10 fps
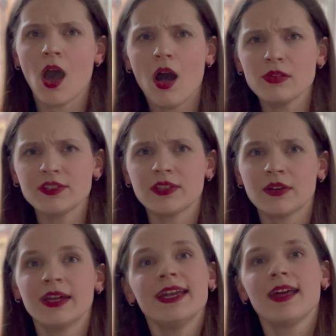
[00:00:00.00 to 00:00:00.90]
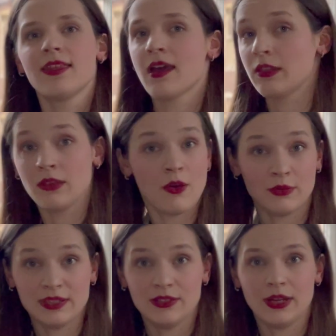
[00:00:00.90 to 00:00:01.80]
Also, there are no
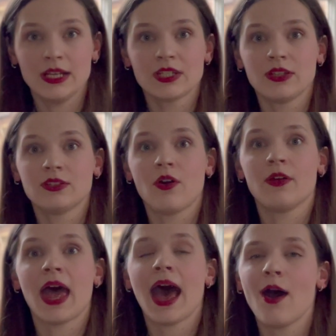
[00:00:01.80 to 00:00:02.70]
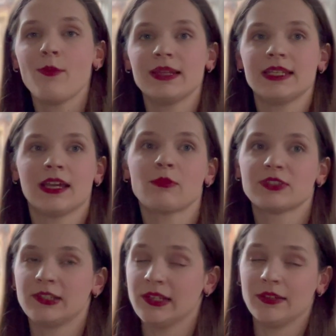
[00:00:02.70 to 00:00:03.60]
restrictions on how many times
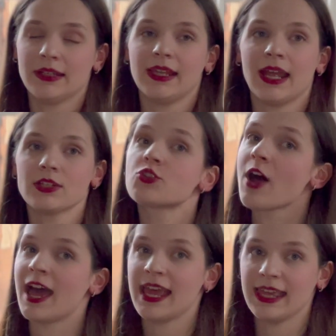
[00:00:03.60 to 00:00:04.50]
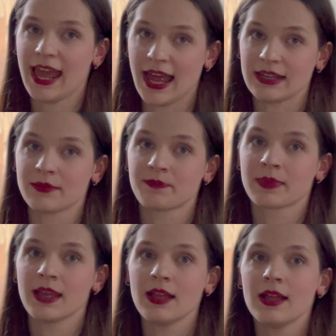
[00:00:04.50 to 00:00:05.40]
the learner can try again.
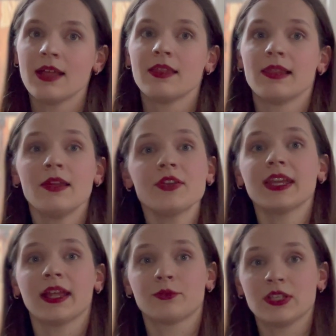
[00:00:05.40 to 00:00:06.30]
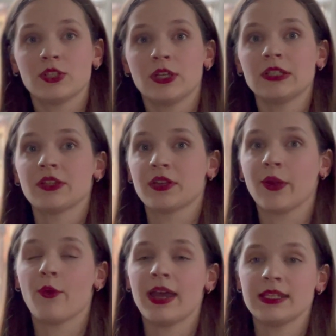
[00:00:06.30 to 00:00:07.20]
The learner can return to the
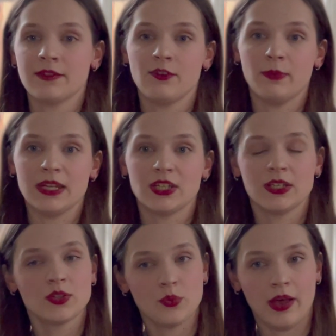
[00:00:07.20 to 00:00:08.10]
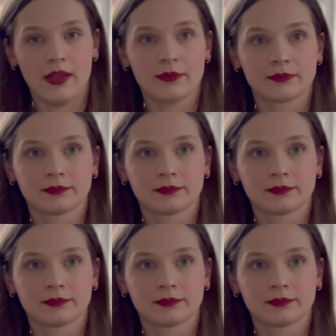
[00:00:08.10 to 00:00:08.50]
required information as well.